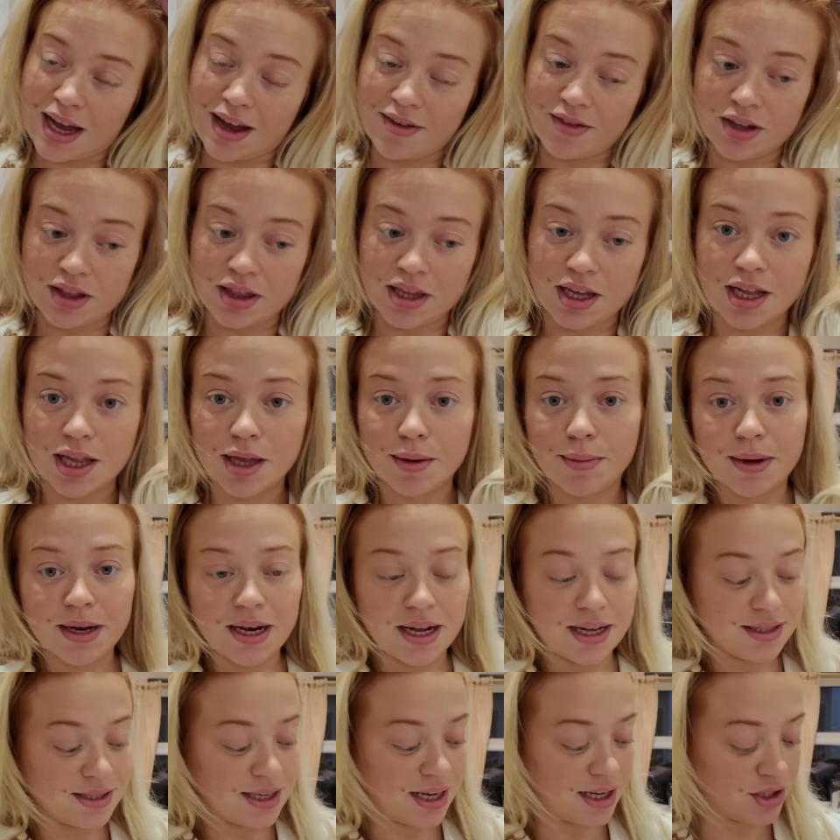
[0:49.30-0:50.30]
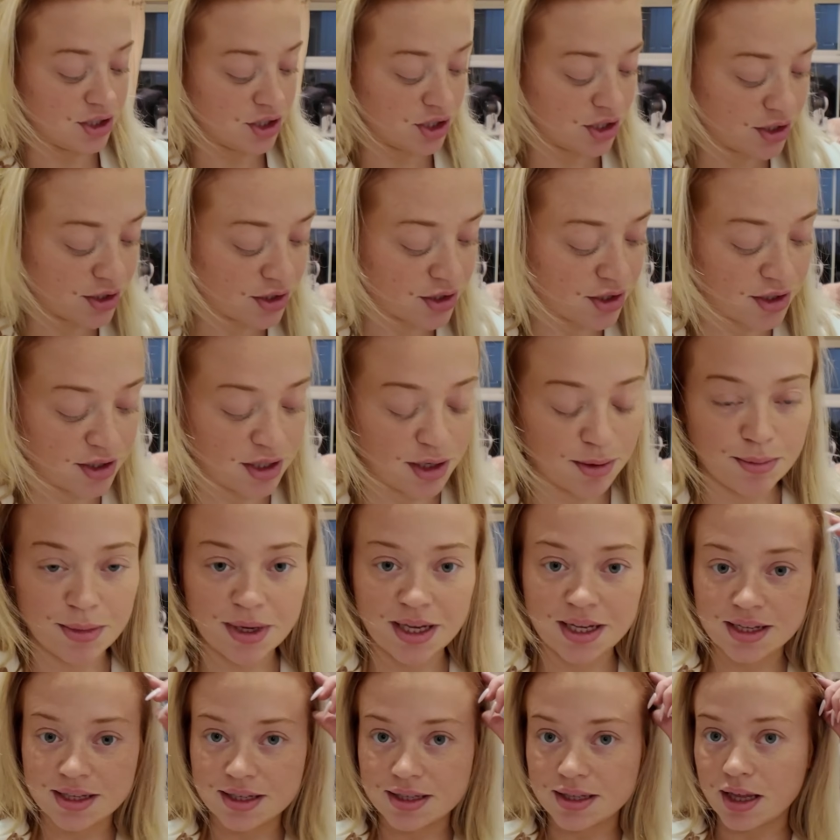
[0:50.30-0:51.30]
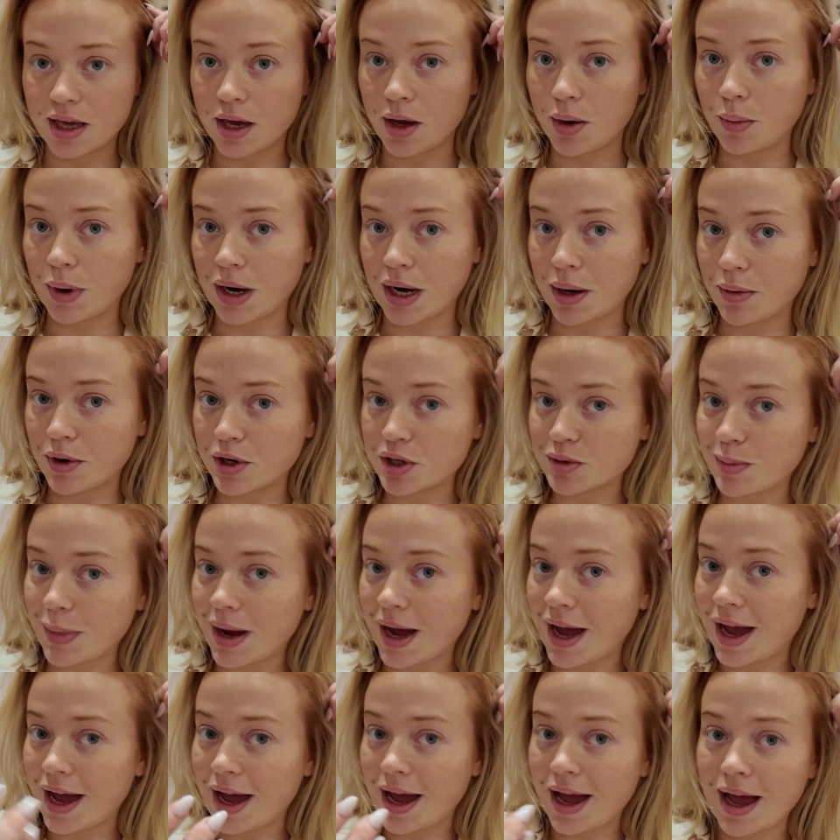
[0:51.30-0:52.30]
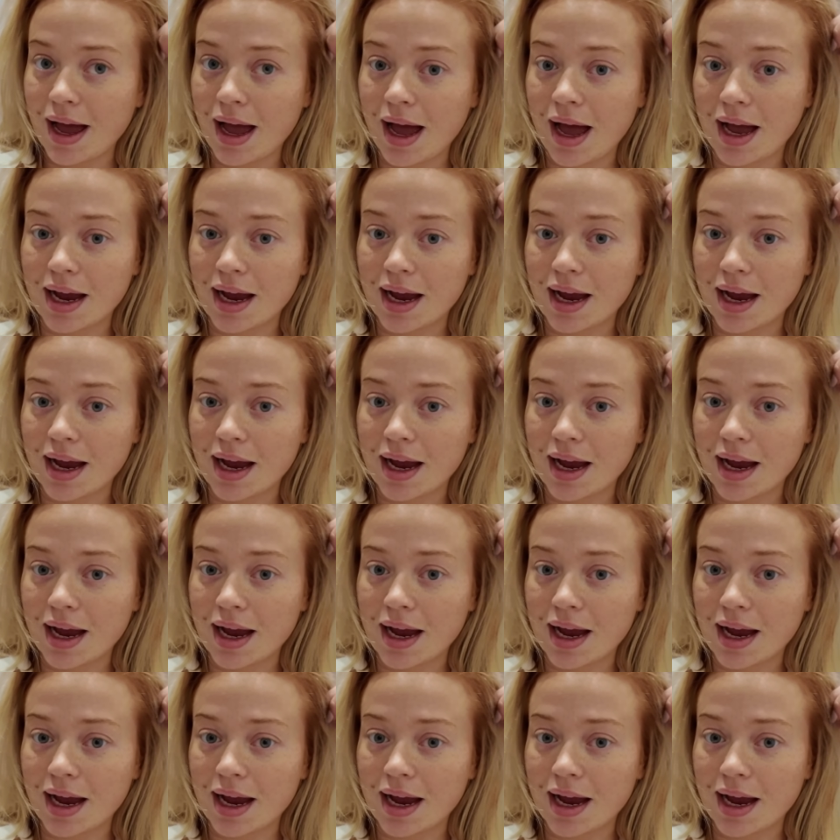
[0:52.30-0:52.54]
having the clip-in extensions because it means that when I wash my hair,